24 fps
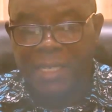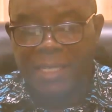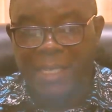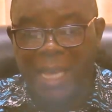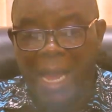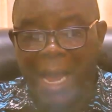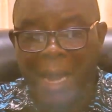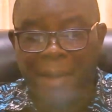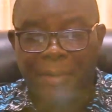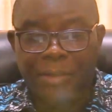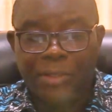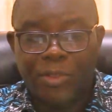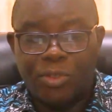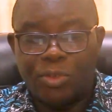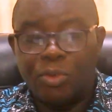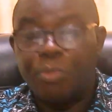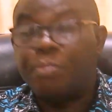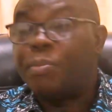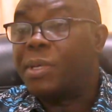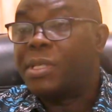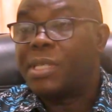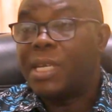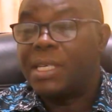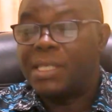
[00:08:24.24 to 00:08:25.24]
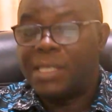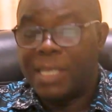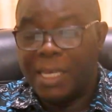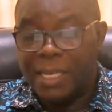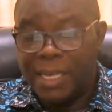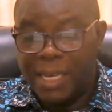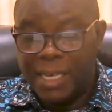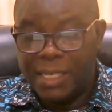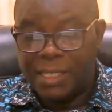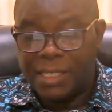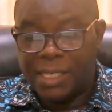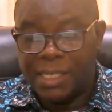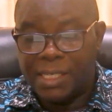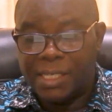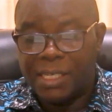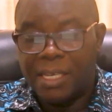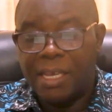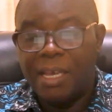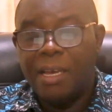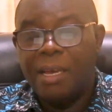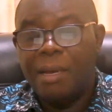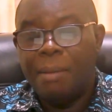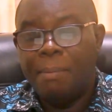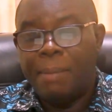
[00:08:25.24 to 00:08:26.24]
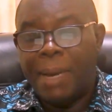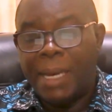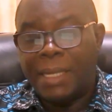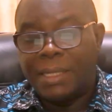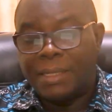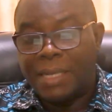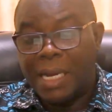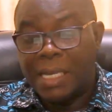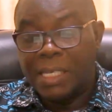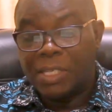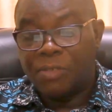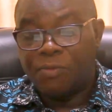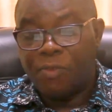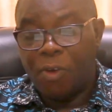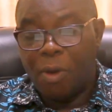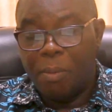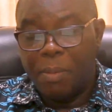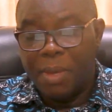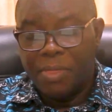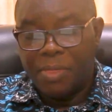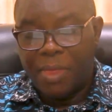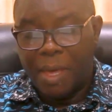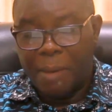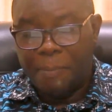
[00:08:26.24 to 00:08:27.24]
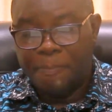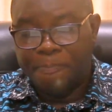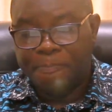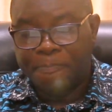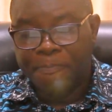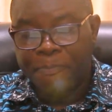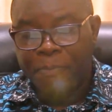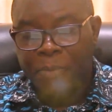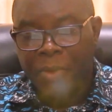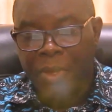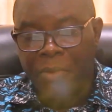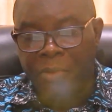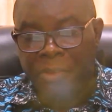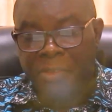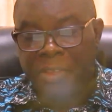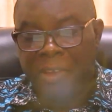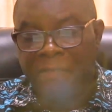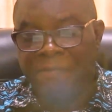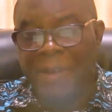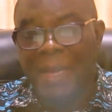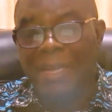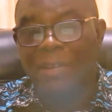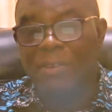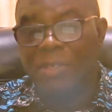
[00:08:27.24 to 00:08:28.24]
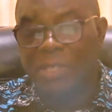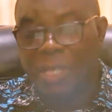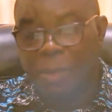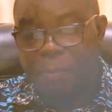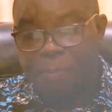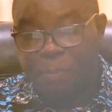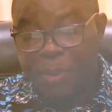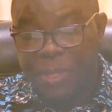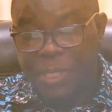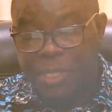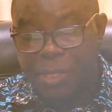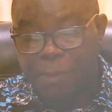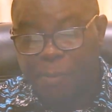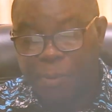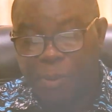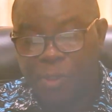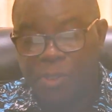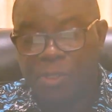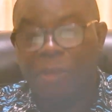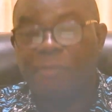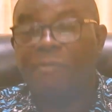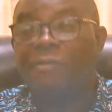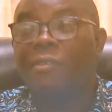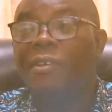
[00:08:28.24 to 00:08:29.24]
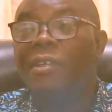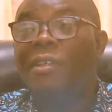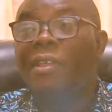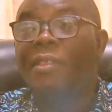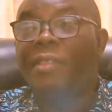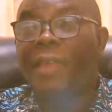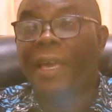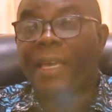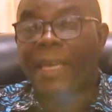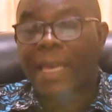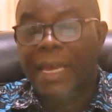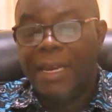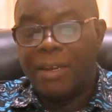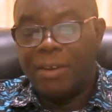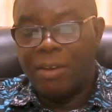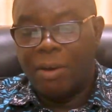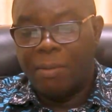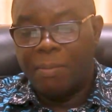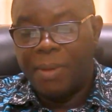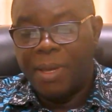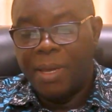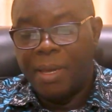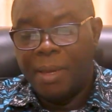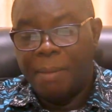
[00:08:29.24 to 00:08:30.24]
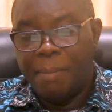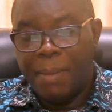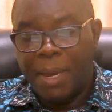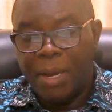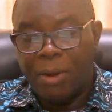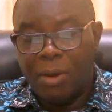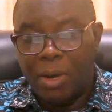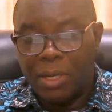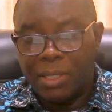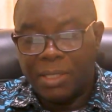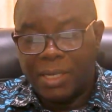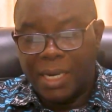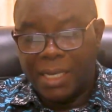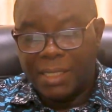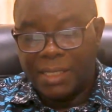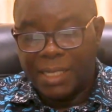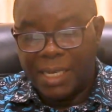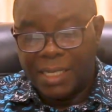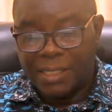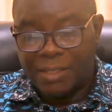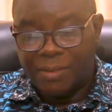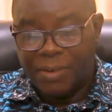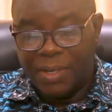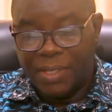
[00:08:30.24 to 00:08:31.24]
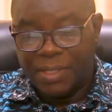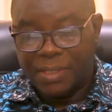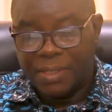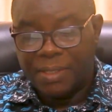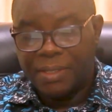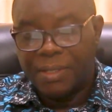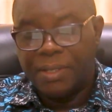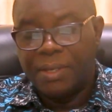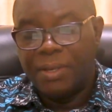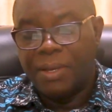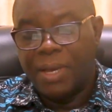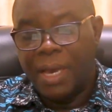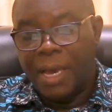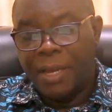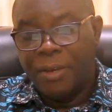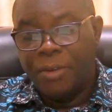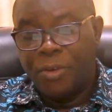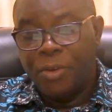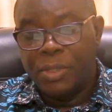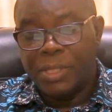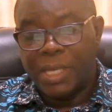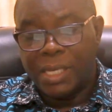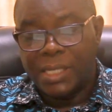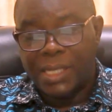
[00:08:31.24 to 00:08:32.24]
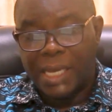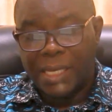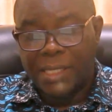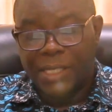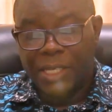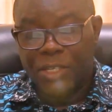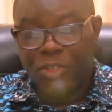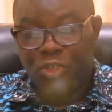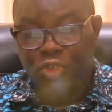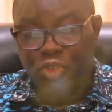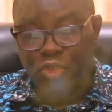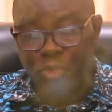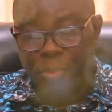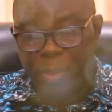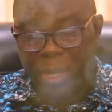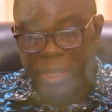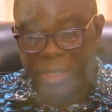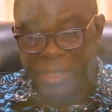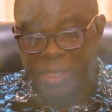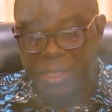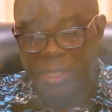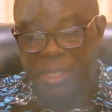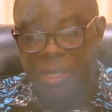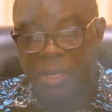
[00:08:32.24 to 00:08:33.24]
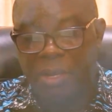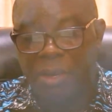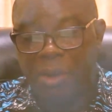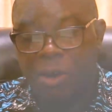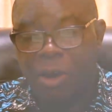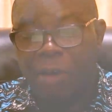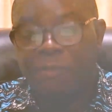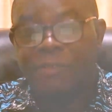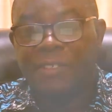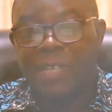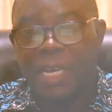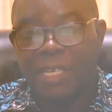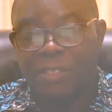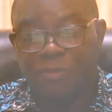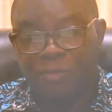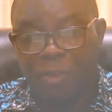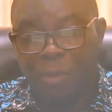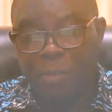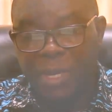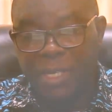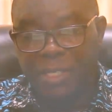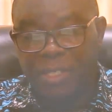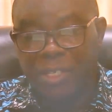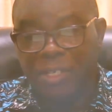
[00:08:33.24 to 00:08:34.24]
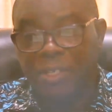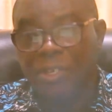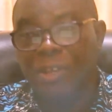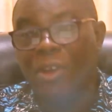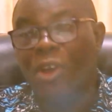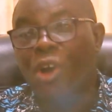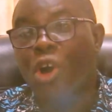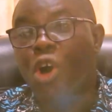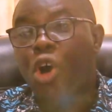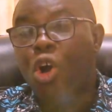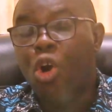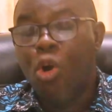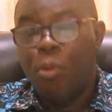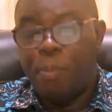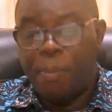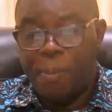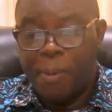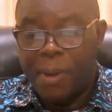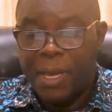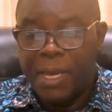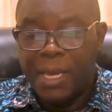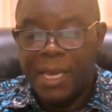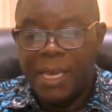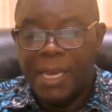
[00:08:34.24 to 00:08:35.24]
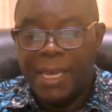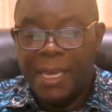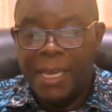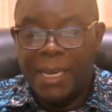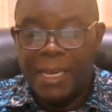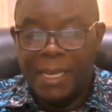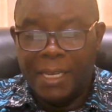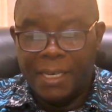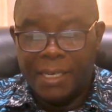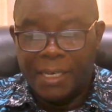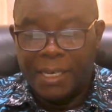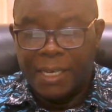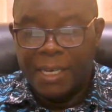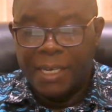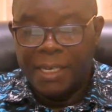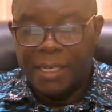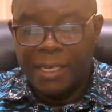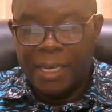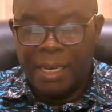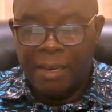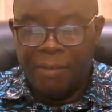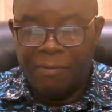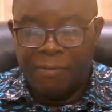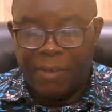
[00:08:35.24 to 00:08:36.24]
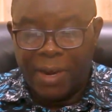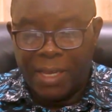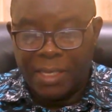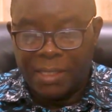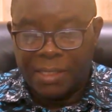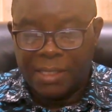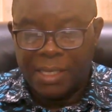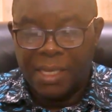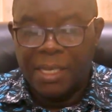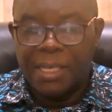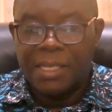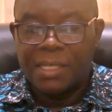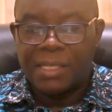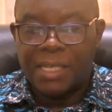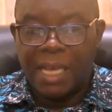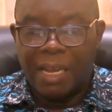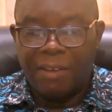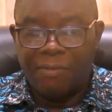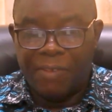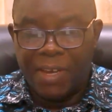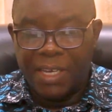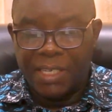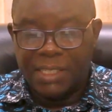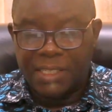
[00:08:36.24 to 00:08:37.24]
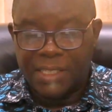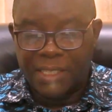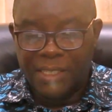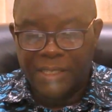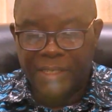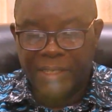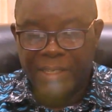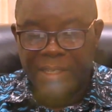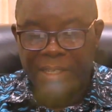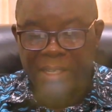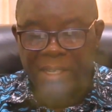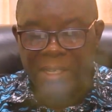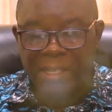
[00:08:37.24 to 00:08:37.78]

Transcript: is out to possess the nations by transforming them with the values and principles of the kingdom. May God grant us grace and use us as instruments of transformation, hope, healing, deliverance, salvation.